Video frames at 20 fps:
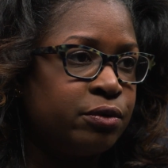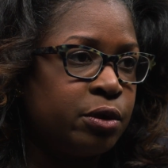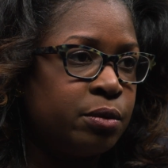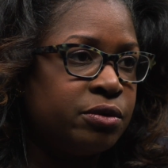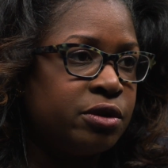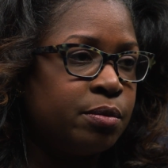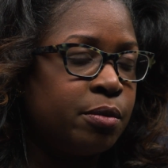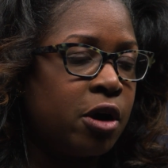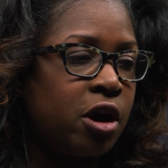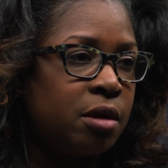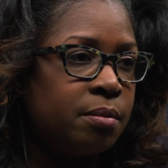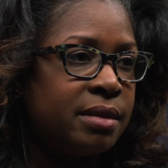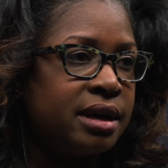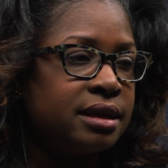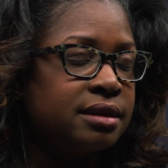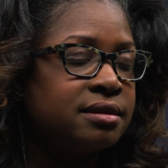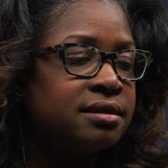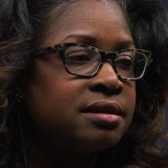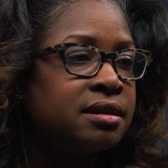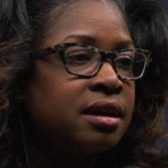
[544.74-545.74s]
room
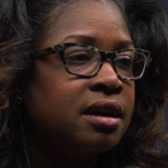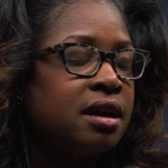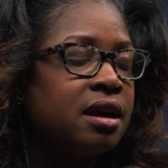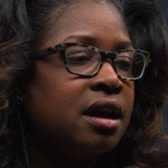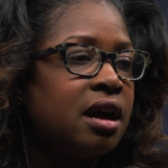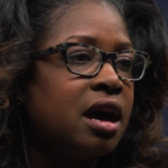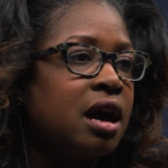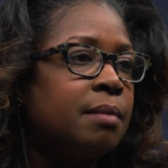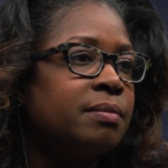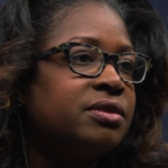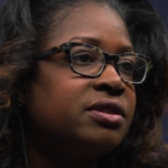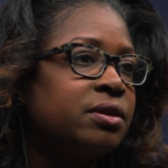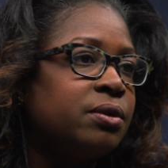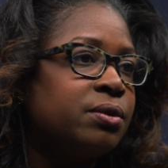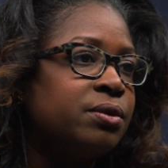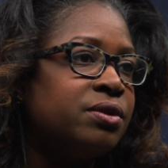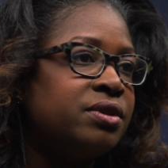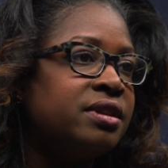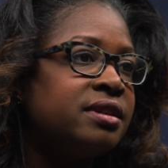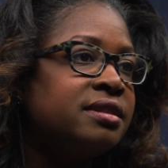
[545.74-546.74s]
departments.
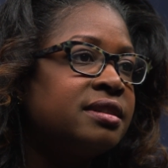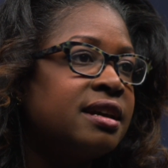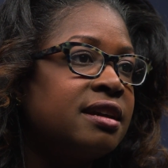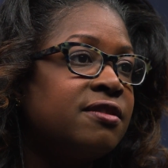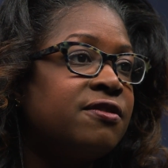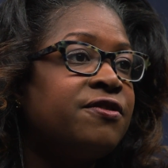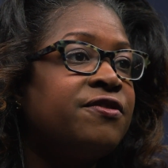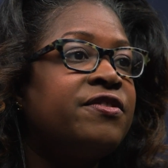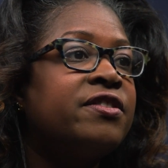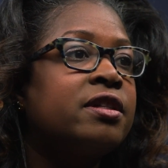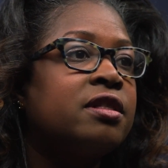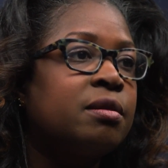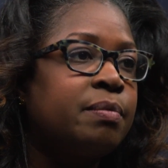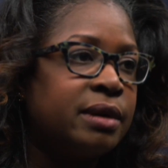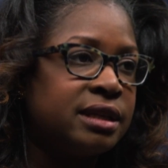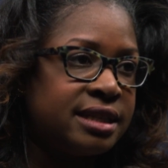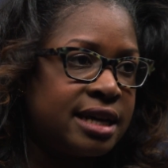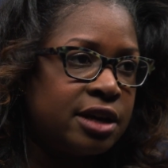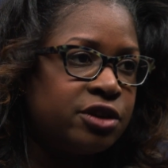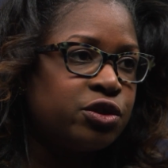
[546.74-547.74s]
So this can fill a
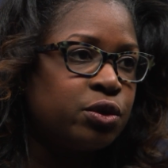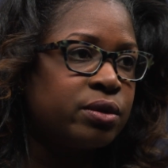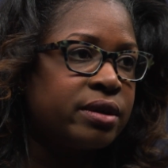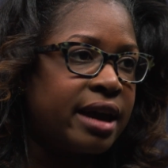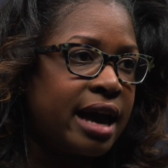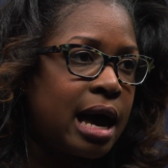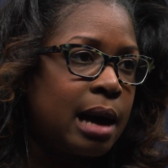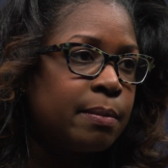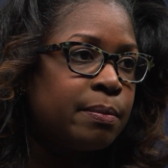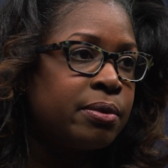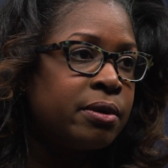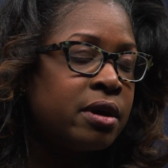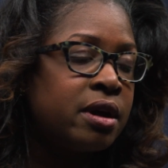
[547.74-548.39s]
potential gap.